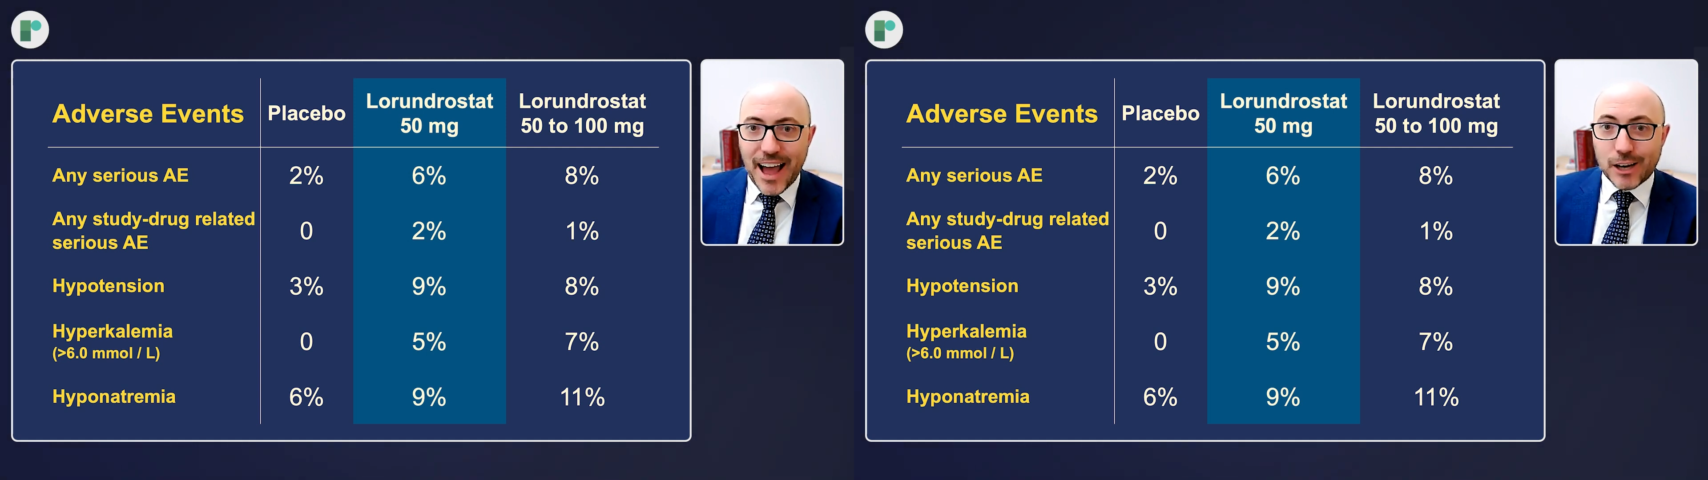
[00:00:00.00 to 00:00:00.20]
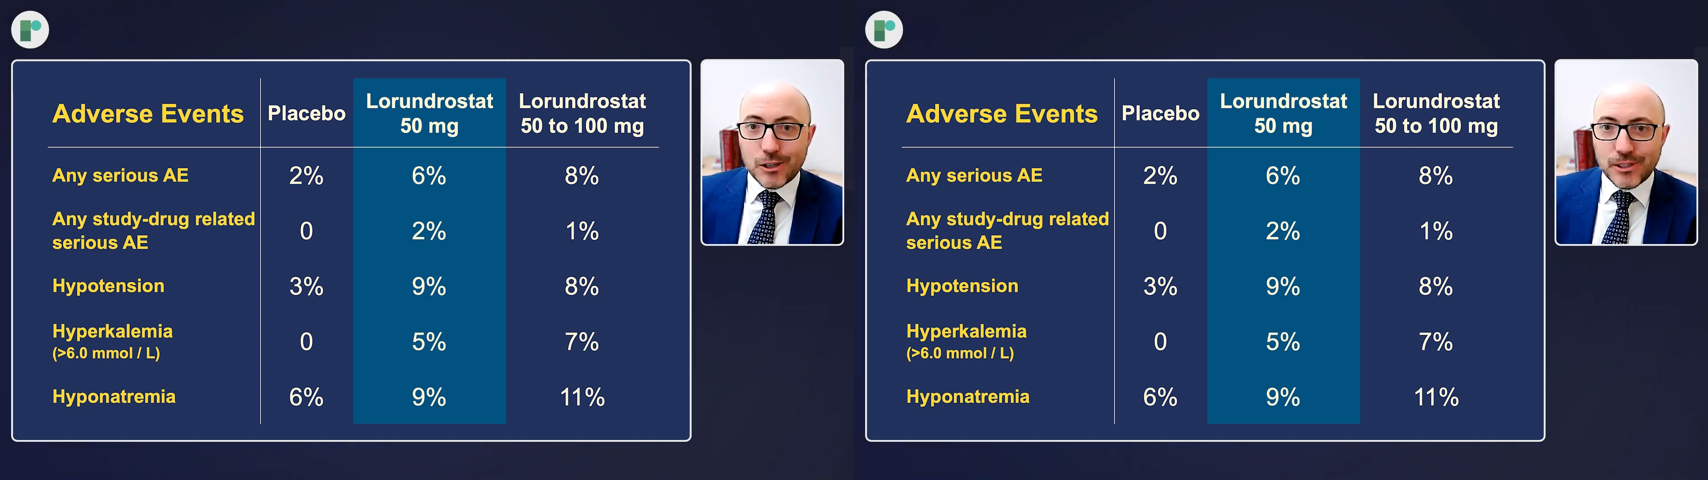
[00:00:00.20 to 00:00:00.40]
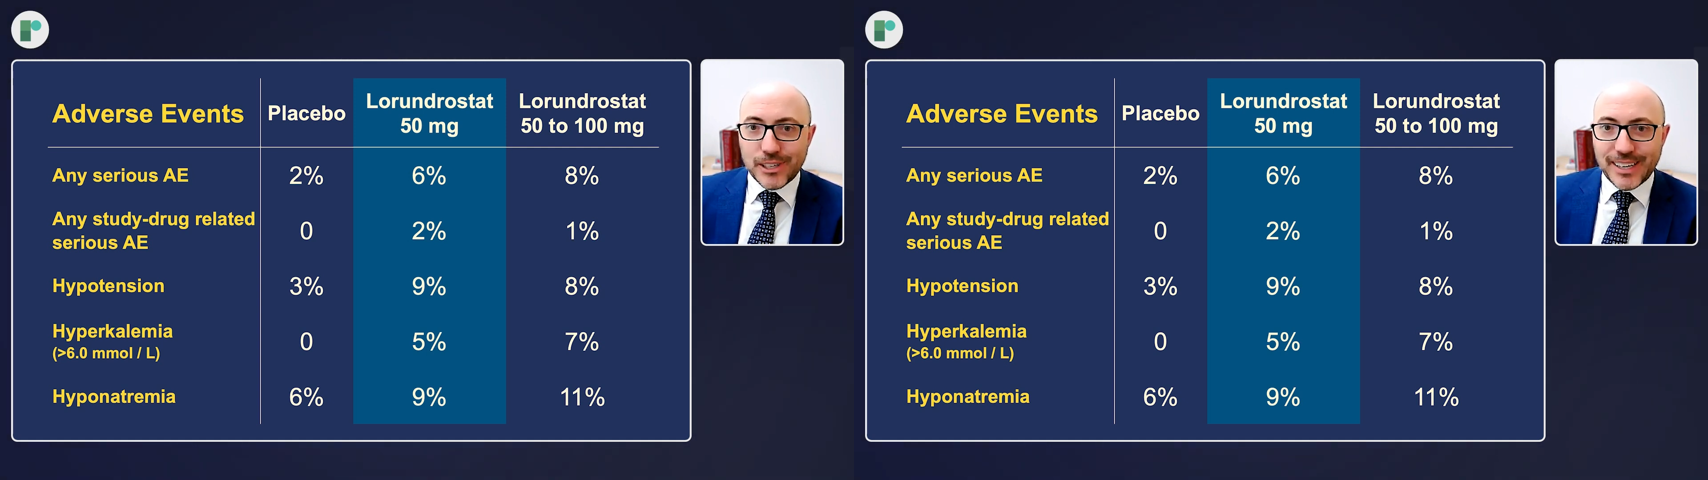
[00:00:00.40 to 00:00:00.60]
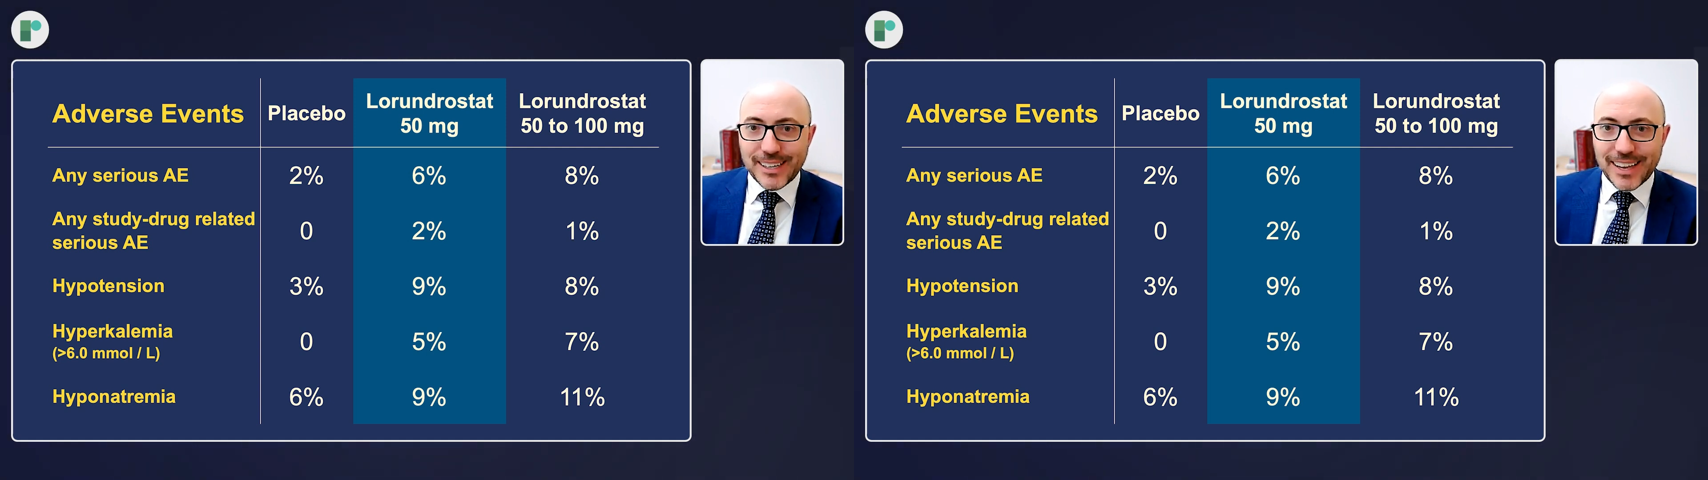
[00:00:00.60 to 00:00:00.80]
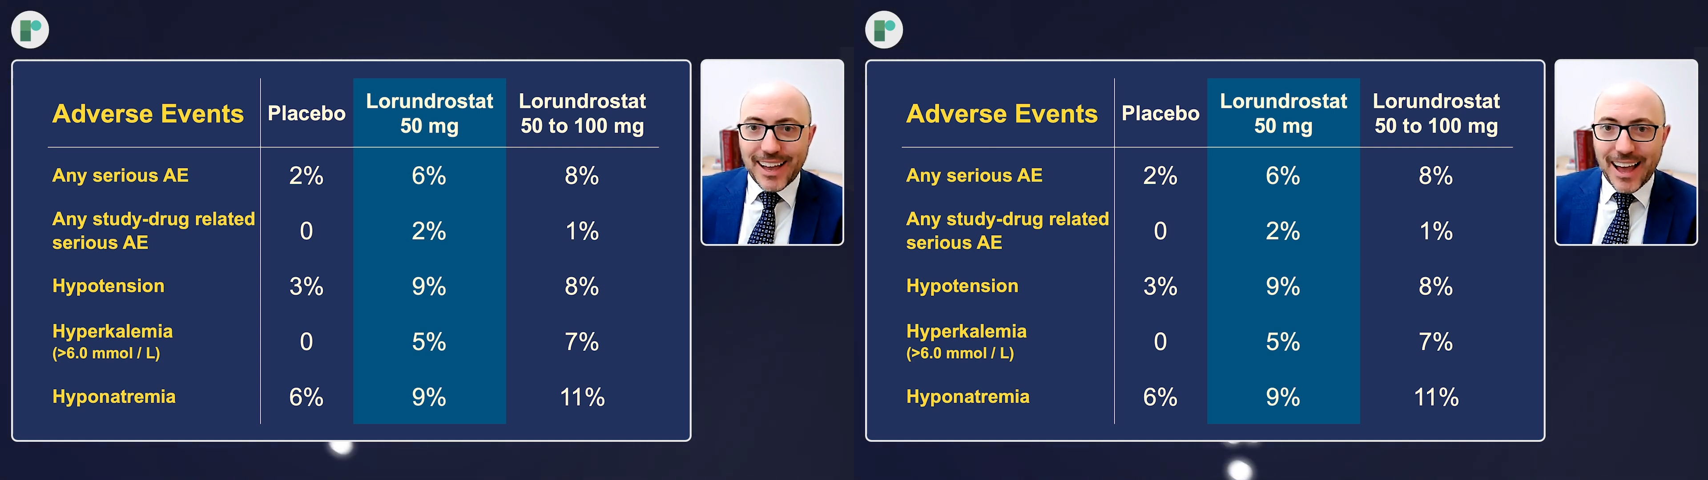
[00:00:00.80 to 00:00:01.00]
actually
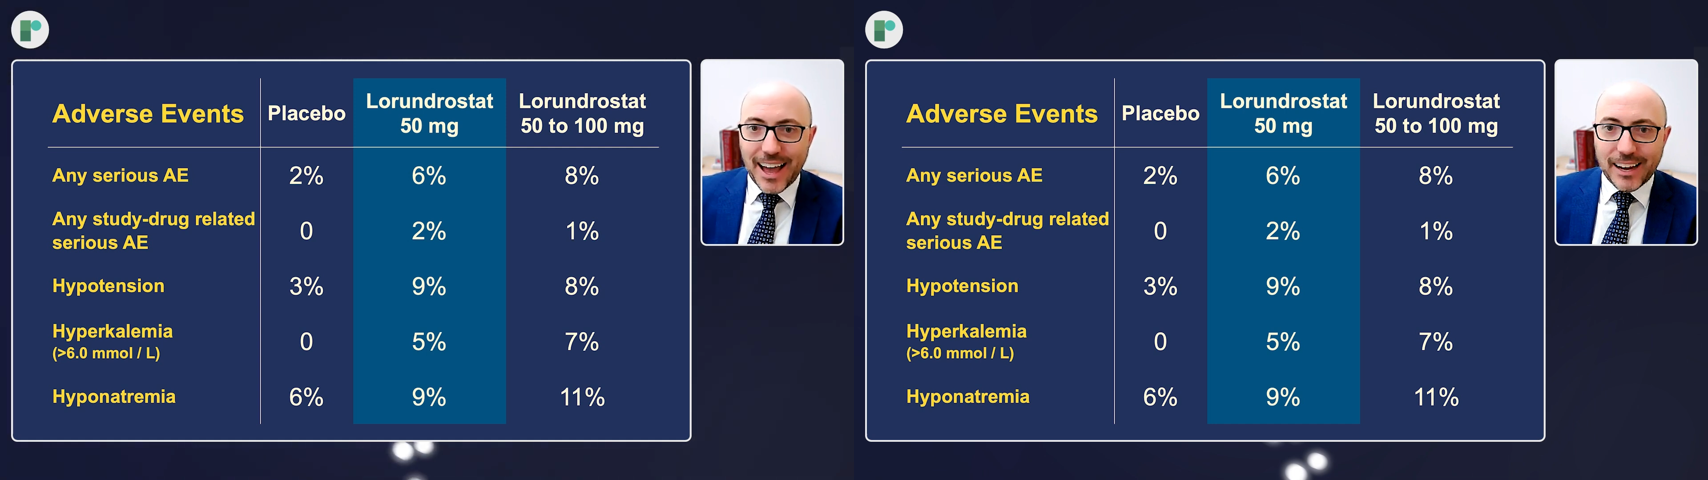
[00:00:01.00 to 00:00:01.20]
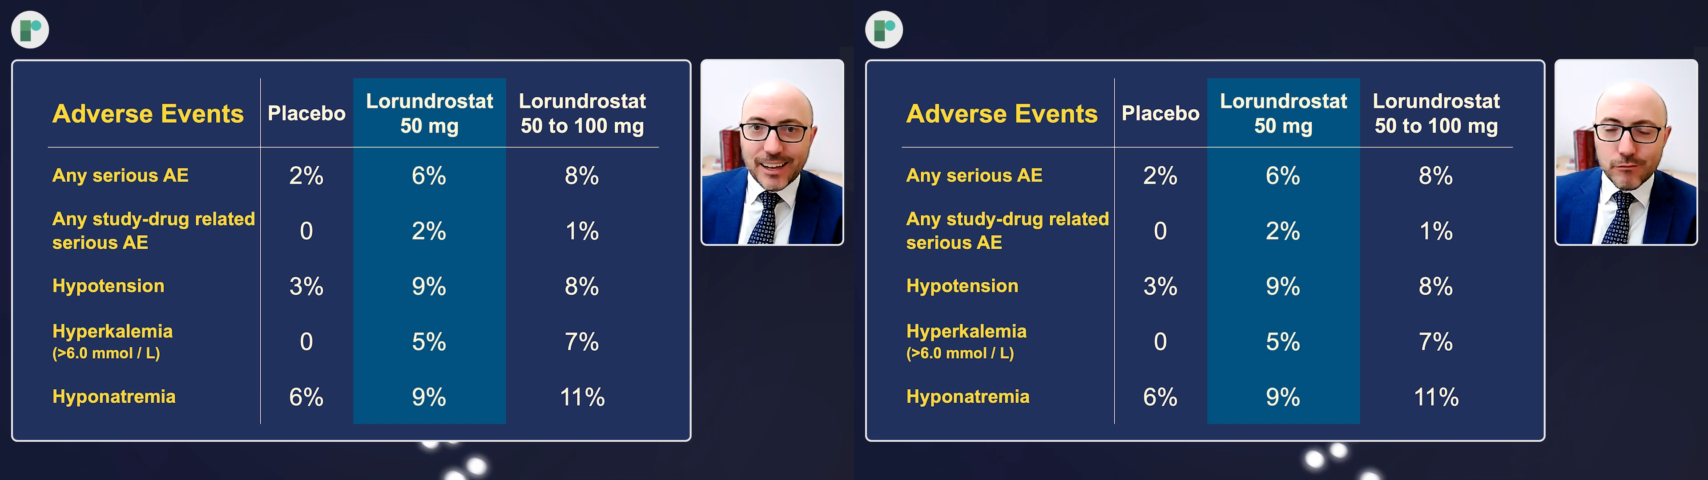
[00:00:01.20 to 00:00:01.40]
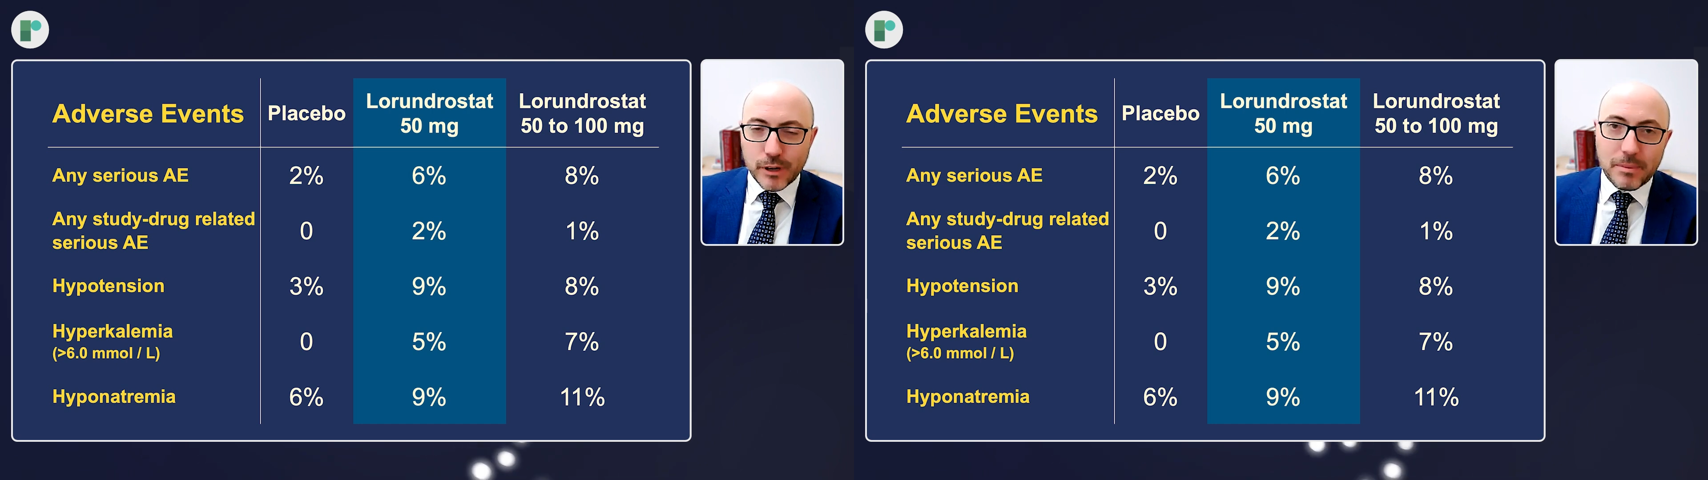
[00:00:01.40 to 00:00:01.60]
had a